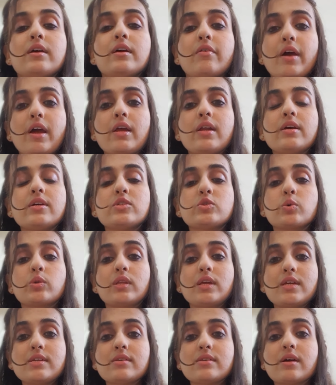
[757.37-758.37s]
right so
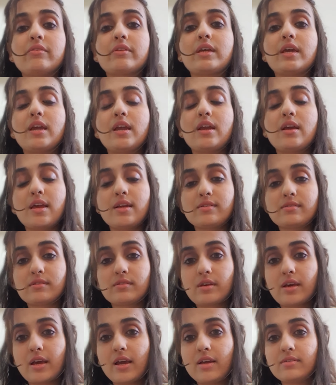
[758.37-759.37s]
these are the eight
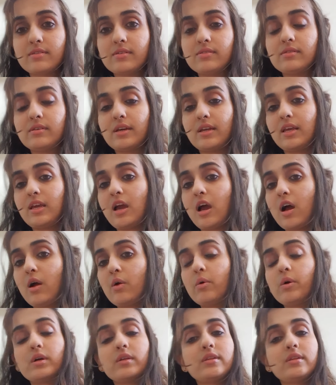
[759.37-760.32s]
exercises anyhow